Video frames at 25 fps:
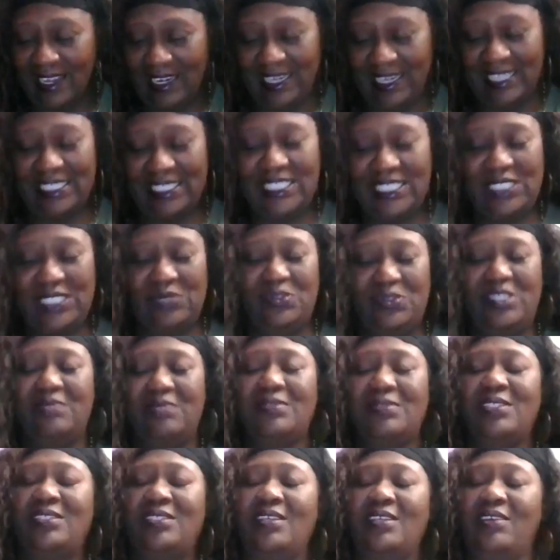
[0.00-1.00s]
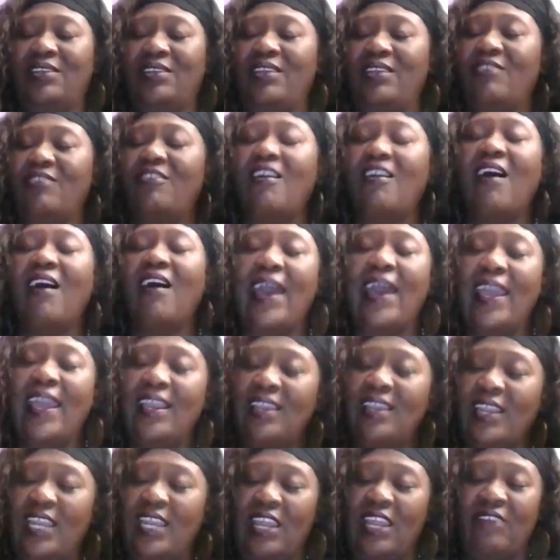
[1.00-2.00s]
and I screamed and yelled and cried,
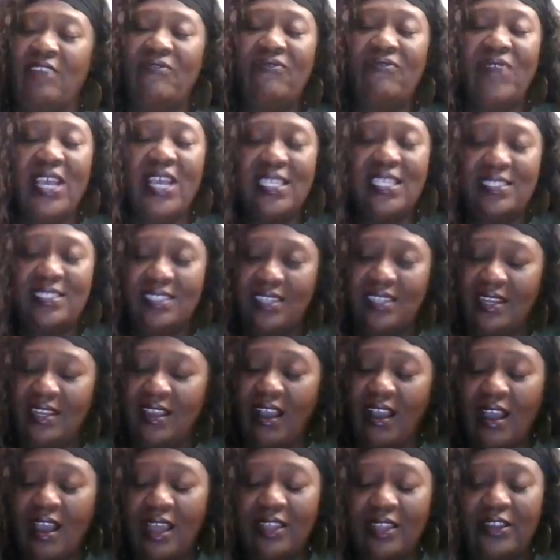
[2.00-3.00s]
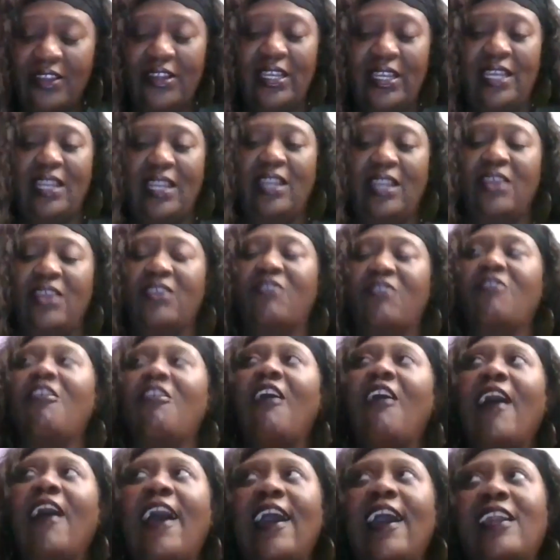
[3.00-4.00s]
and I fussed and I hollered and I
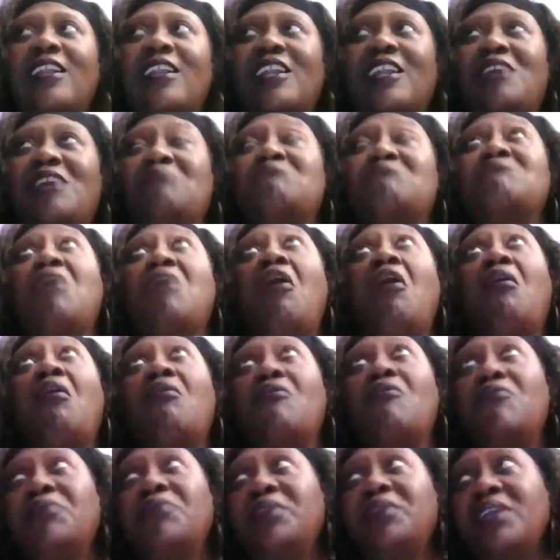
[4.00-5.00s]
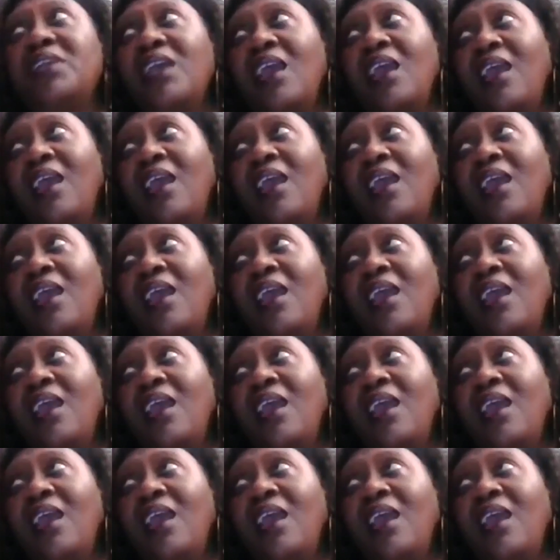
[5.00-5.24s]
cried and I moaned